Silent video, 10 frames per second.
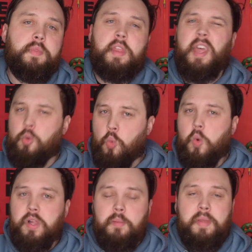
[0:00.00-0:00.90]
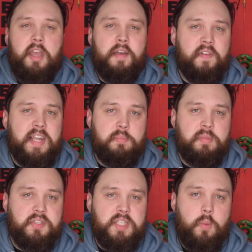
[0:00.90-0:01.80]
They will be available
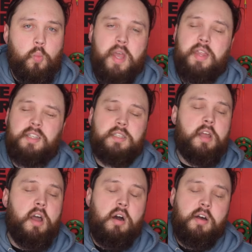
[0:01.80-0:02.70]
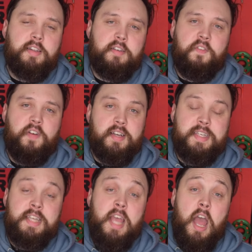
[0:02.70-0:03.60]
somewhere, they're just harder to
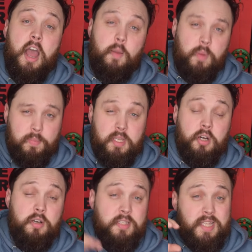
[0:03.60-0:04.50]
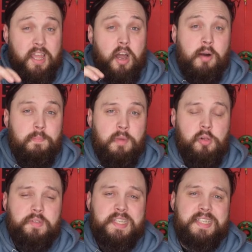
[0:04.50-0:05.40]
find, but because they are
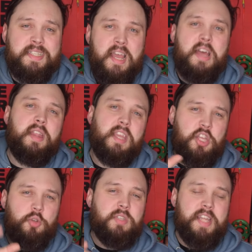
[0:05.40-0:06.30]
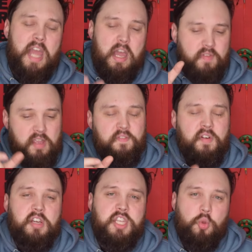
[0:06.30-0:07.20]
molded, they usually have a
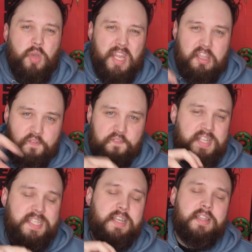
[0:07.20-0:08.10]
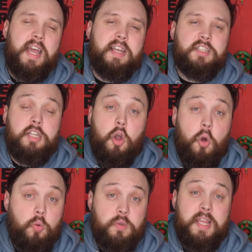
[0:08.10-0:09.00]
very unique fitting that actually
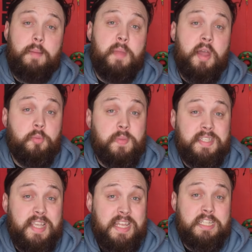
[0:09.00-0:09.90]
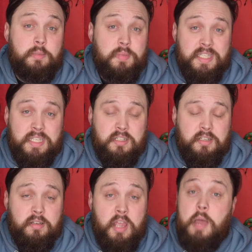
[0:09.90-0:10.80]
holds that mouthpiece into
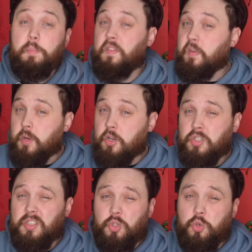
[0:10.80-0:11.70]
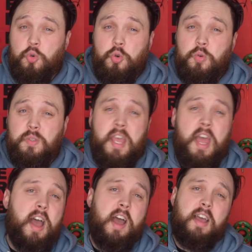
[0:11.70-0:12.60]
position. But for most snorkels,
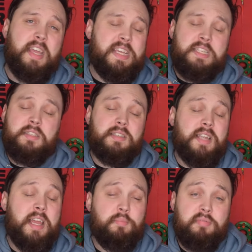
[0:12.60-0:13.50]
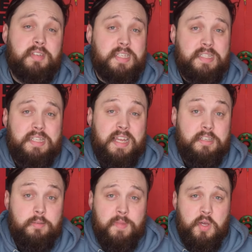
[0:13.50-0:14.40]
it is just a pretty
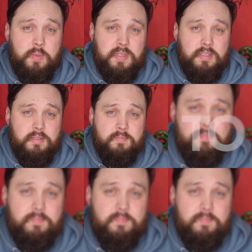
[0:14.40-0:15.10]
standard mouthpiece.